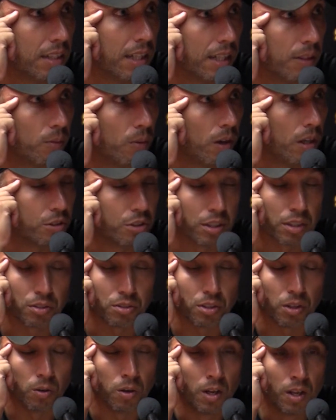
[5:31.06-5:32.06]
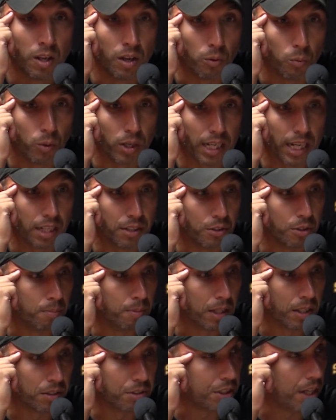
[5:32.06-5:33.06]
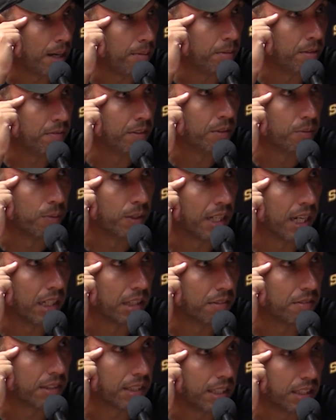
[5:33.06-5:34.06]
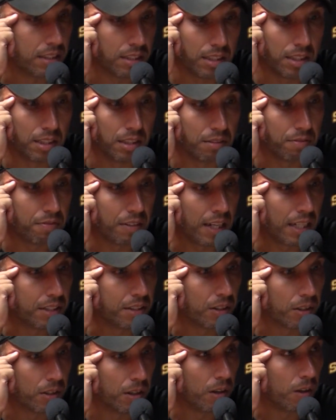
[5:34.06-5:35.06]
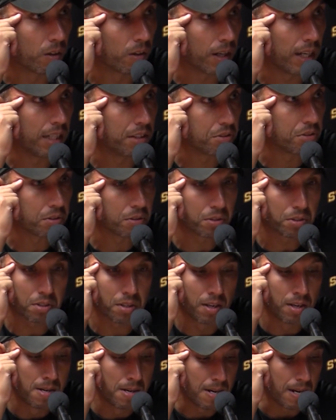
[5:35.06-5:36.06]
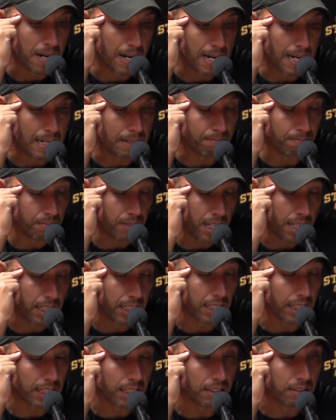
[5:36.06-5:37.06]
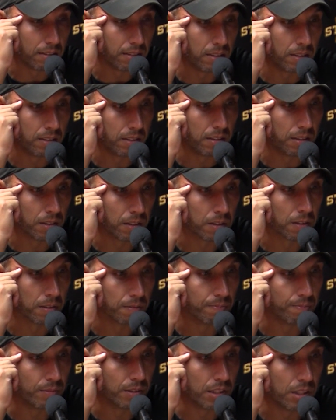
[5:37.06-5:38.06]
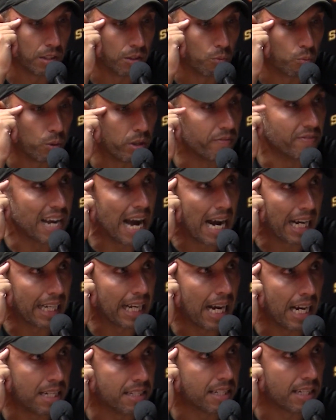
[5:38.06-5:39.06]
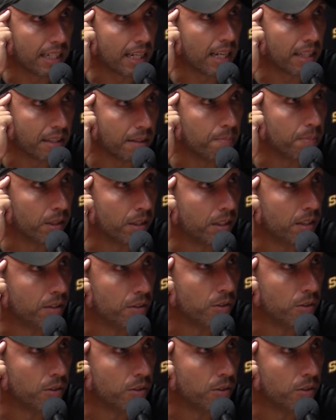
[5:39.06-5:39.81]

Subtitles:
tonight watching. So we got to do a better job of it. We got to continue to find our answers. And again, we've got guys that have got the ability to